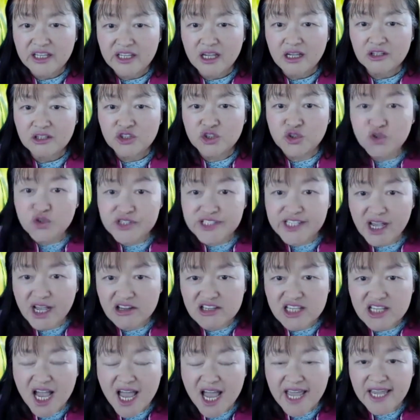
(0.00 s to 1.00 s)

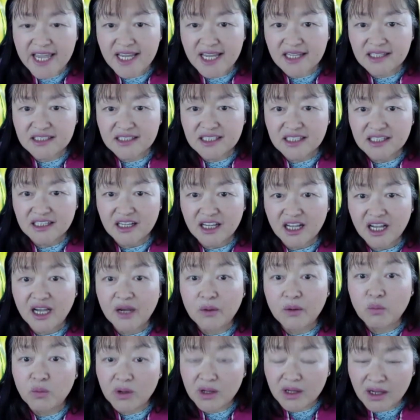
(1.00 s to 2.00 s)
2008, I
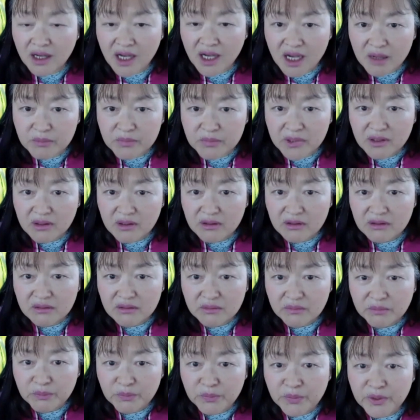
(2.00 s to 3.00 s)
woke up
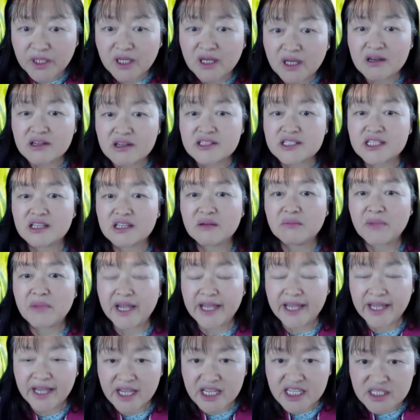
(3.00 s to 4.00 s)
because my
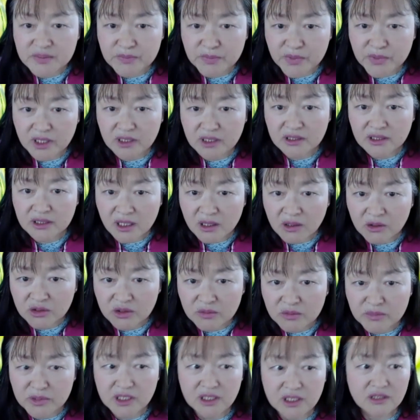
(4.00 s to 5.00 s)
husband told
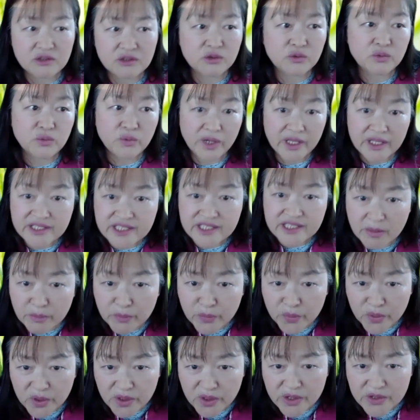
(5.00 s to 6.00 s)
me to read some
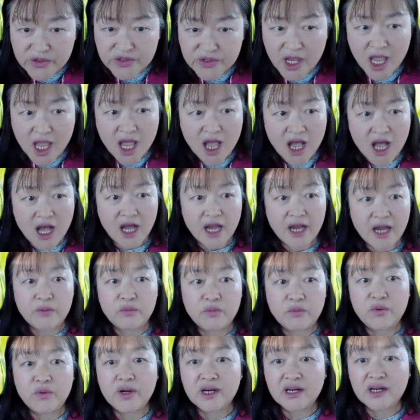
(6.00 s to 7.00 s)
books. I
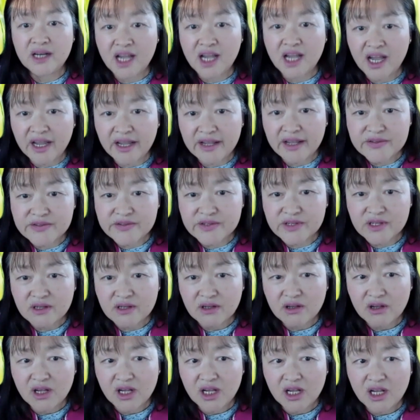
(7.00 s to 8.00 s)
realized
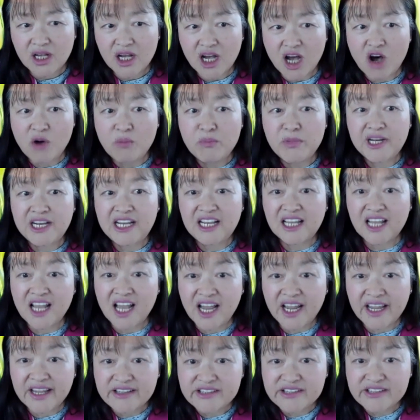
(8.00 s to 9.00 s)
how many
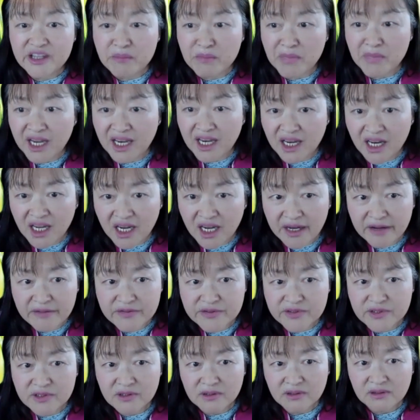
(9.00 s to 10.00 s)
lies in my
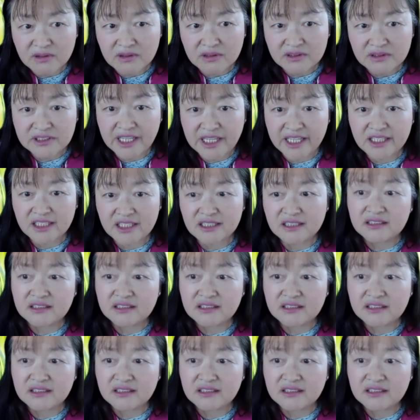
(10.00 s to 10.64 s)
life they